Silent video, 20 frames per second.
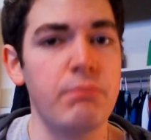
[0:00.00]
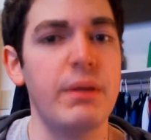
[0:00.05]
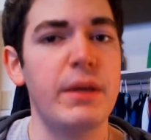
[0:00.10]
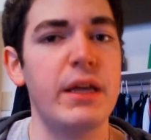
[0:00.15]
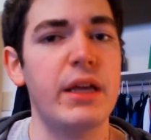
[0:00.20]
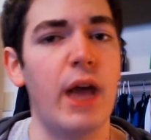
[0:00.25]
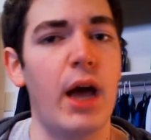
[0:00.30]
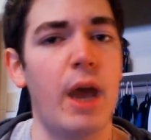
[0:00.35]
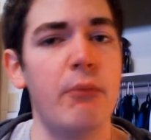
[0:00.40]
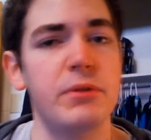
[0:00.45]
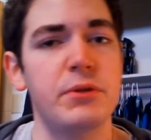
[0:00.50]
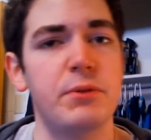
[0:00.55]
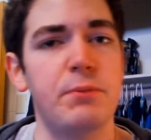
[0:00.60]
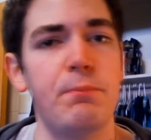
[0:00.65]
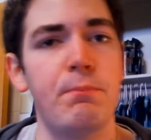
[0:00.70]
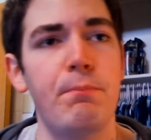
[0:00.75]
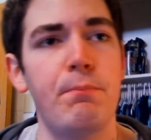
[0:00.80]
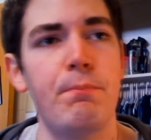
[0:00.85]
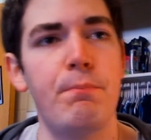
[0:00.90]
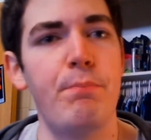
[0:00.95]
becomes
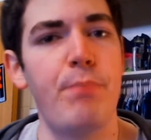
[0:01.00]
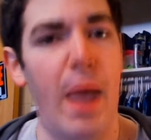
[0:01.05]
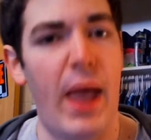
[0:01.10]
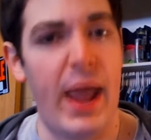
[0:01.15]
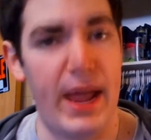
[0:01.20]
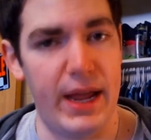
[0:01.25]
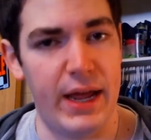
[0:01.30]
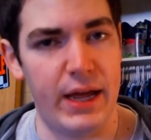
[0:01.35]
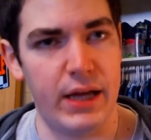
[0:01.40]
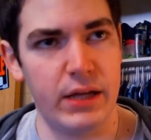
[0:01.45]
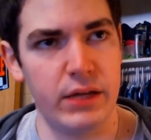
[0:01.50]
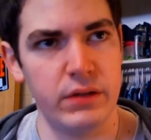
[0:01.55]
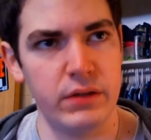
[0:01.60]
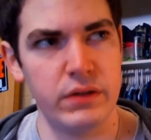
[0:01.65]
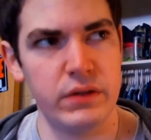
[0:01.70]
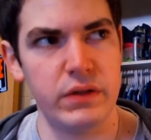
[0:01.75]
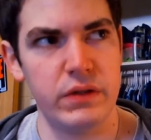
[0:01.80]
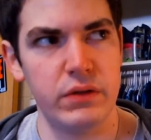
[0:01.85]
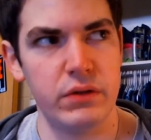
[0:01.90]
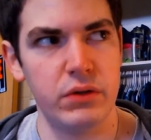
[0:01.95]

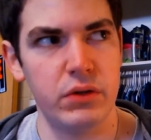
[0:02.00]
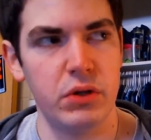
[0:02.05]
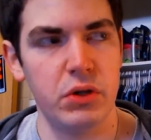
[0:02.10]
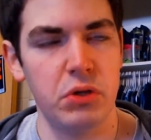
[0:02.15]
pans.